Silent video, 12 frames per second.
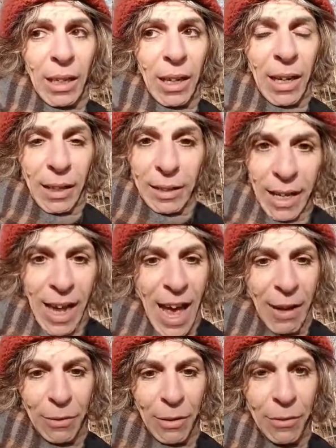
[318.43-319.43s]
like
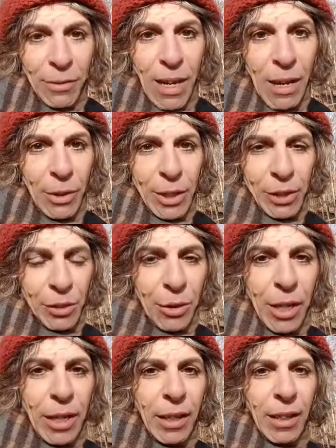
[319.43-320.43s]
half of every
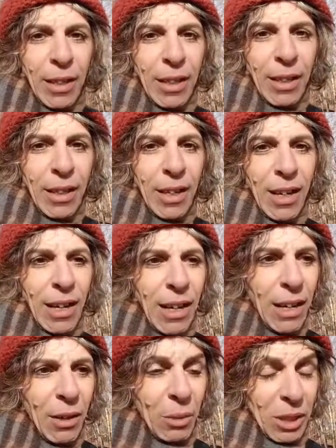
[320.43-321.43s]
tree
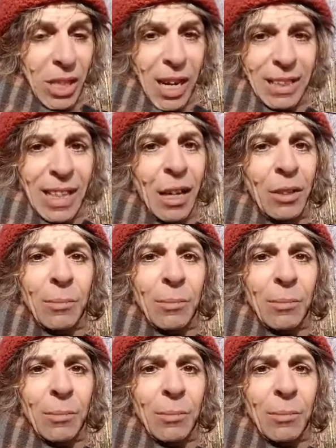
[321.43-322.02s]
was knocked down.